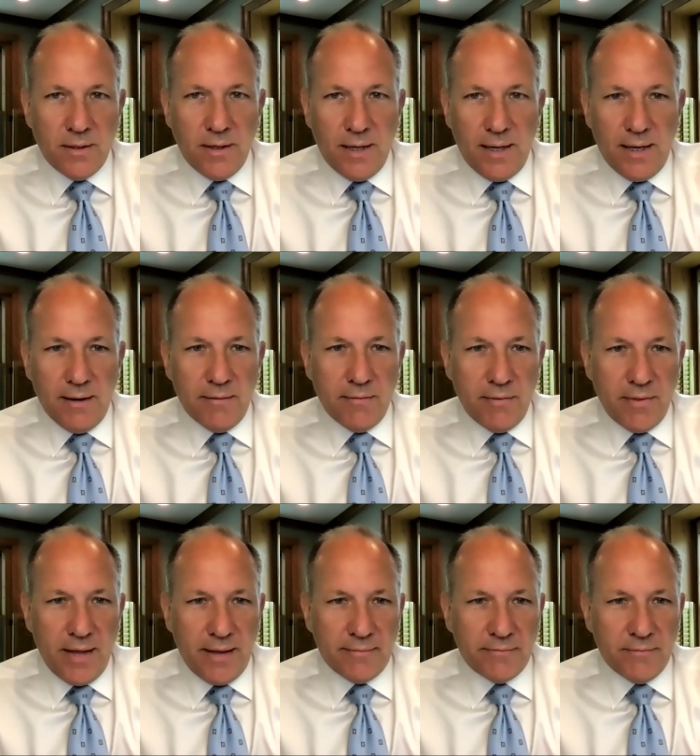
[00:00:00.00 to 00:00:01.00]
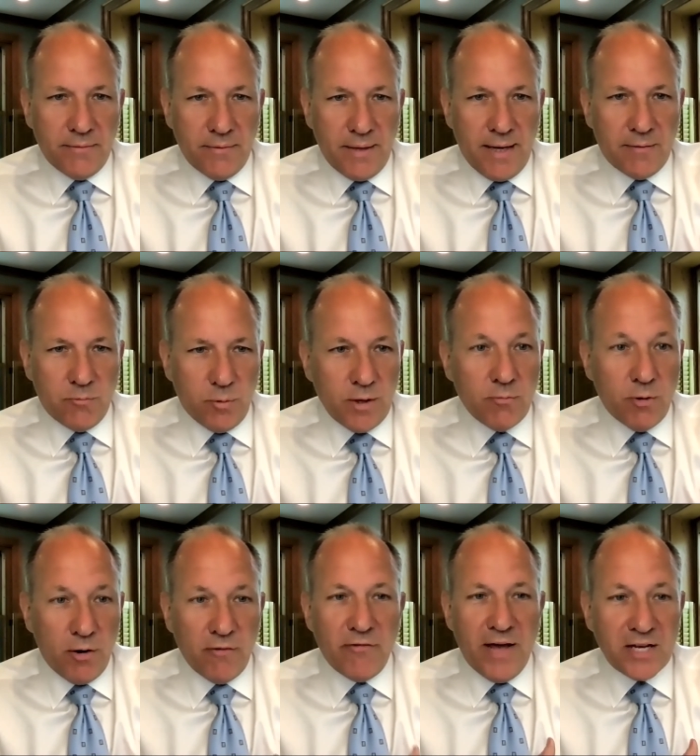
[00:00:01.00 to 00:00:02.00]
that we
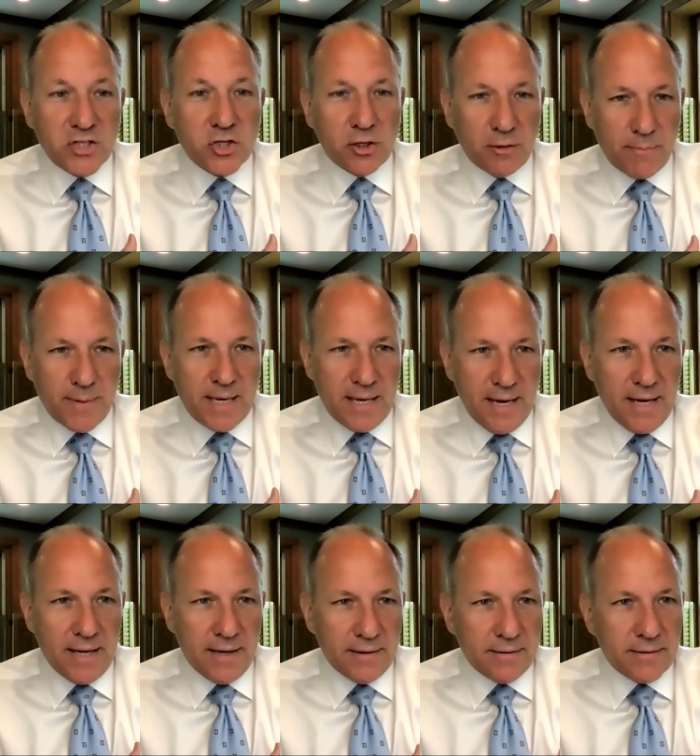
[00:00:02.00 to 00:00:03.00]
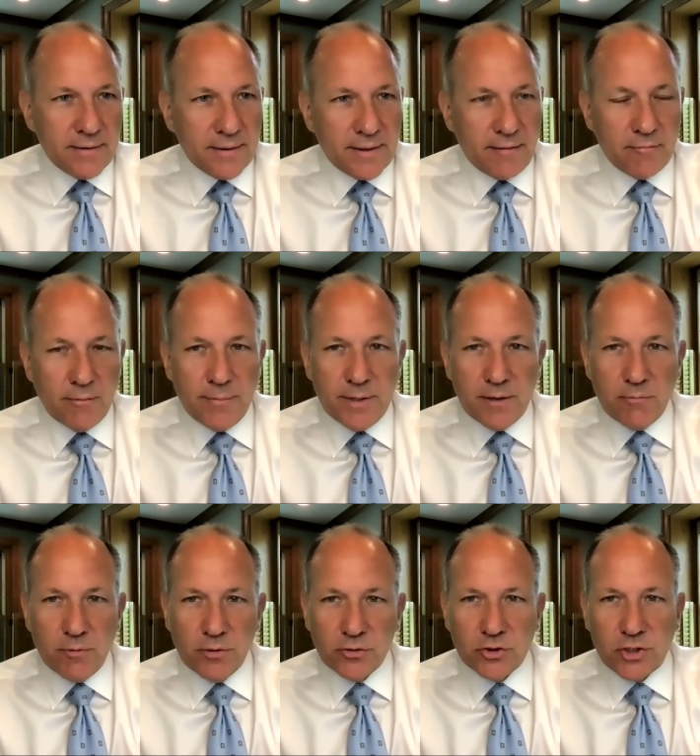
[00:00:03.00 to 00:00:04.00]
will eventually be in, and that will be a
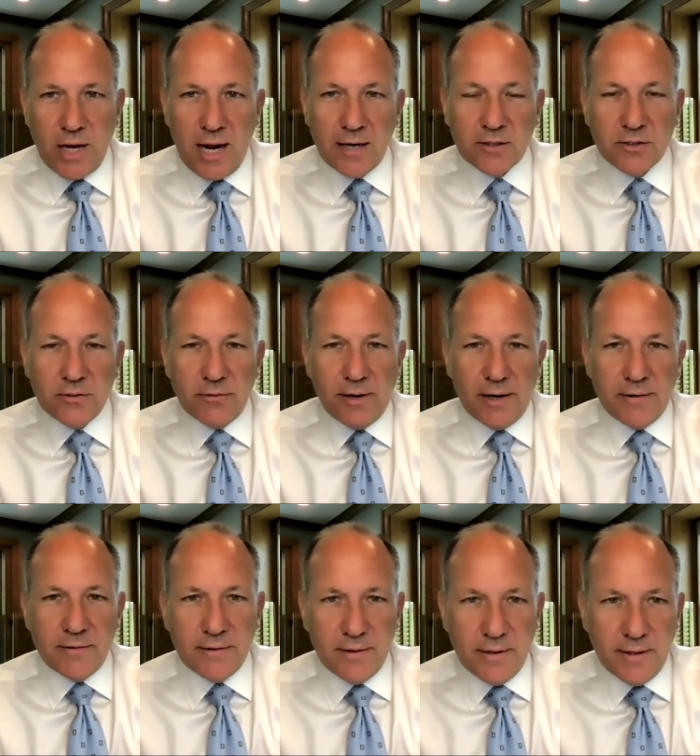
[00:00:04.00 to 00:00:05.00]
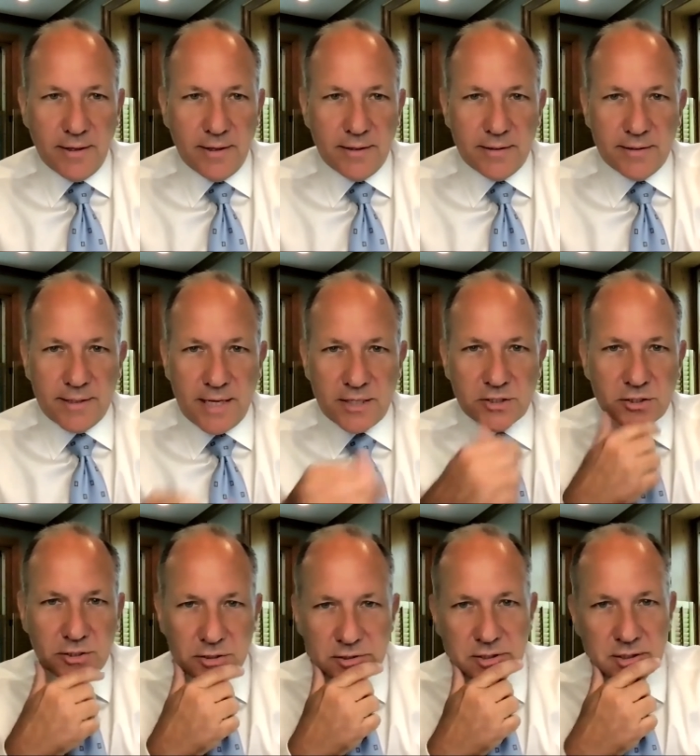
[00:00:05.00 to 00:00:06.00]
real shock to our
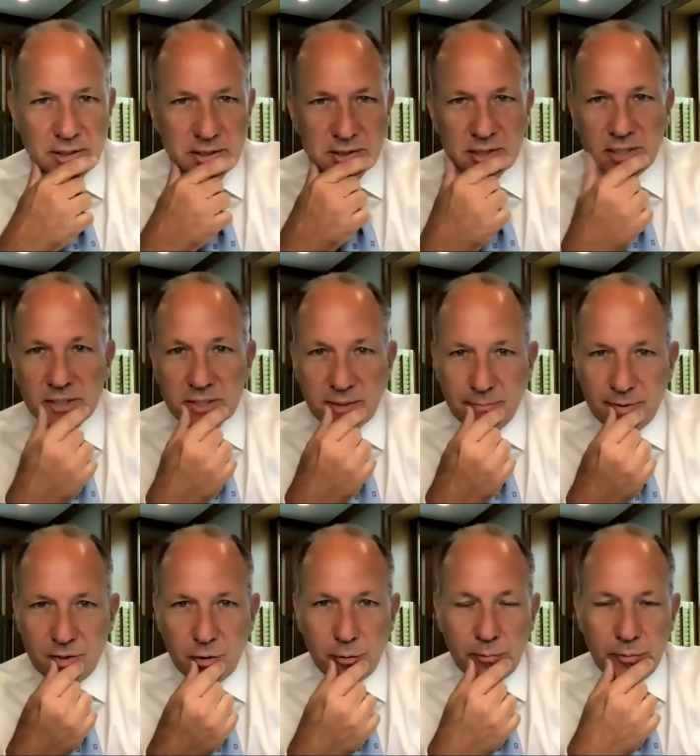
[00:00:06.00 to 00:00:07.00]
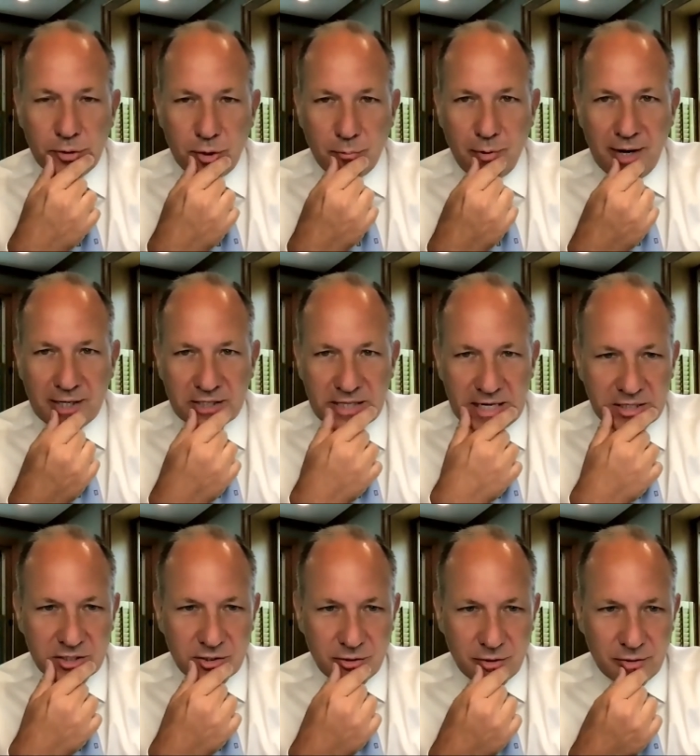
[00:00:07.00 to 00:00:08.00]
nation's system. And your
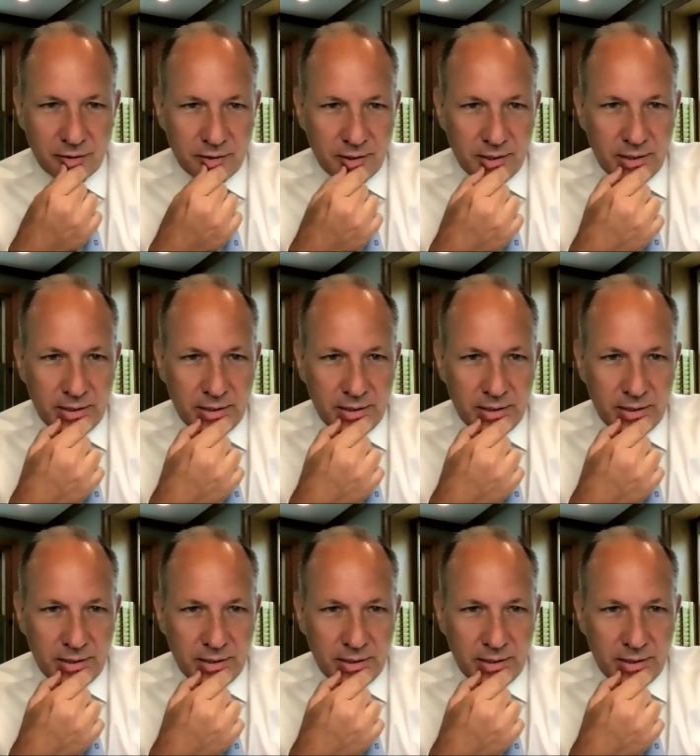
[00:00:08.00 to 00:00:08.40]
predecessor,